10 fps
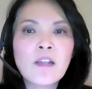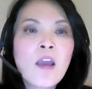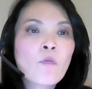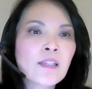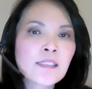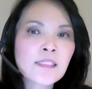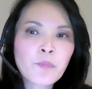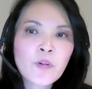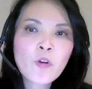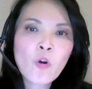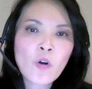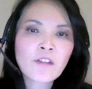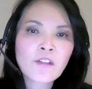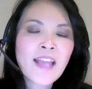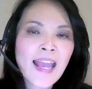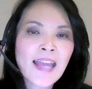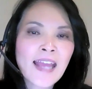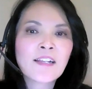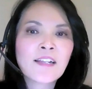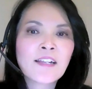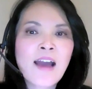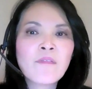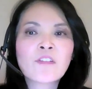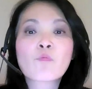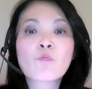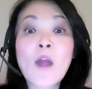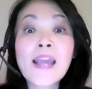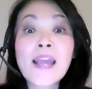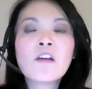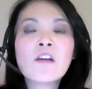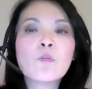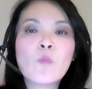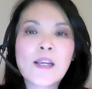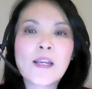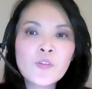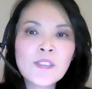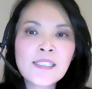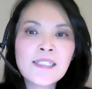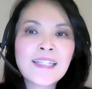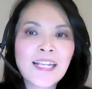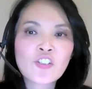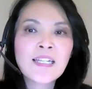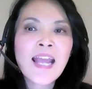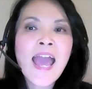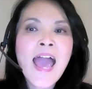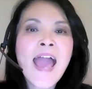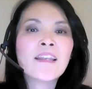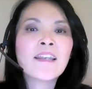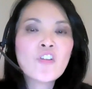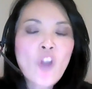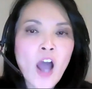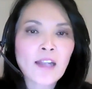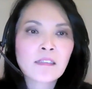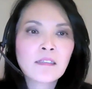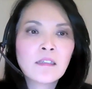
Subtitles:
where the Supreme Court of Canada found that the rights of the Wet'suwet'en Nation had not